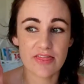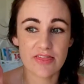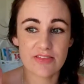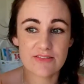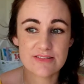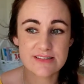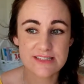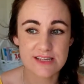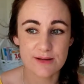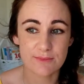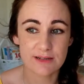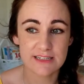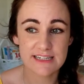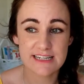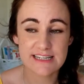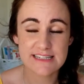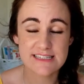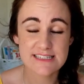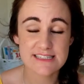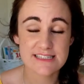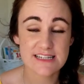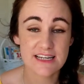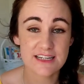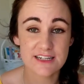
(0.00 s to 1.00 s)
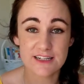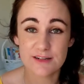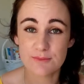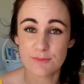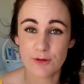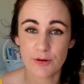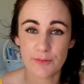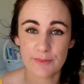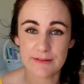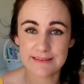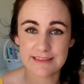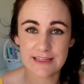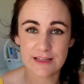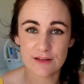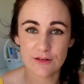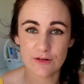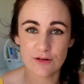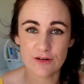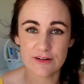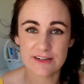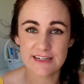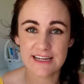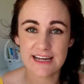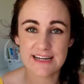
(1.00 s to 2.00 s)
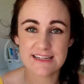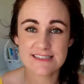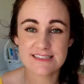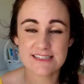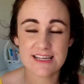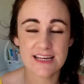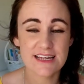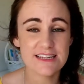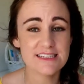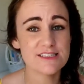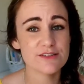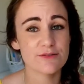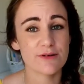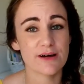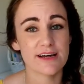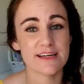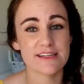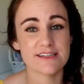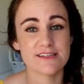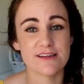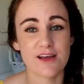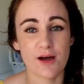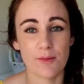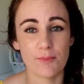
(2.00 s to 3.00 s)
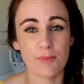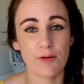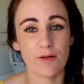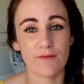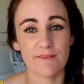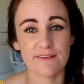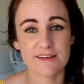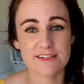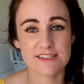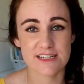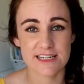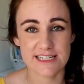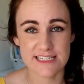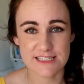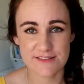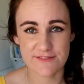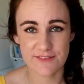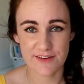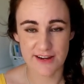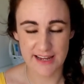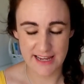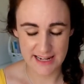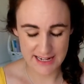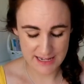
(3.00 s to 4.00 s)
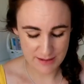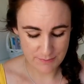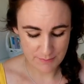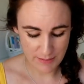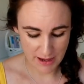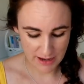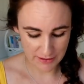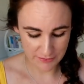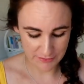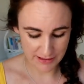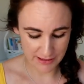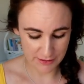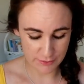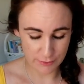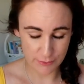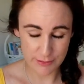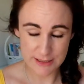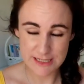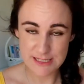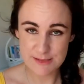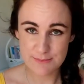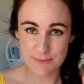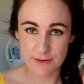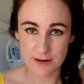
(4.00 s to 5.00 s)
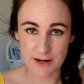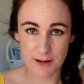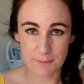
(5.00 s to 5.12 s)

Someone has started mowing their lawn outside, so I apologize for any background noise, but